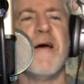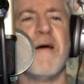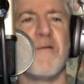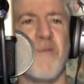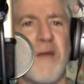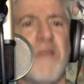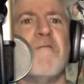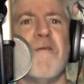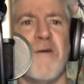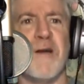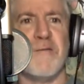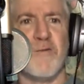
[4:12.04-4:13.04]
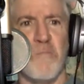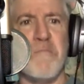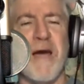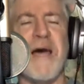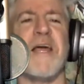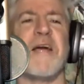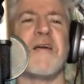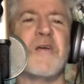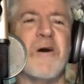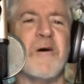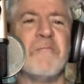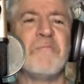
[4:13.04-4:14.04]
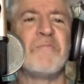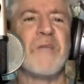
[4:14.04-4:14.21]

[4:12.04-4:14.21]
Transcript: Granted, very dramatic, you know.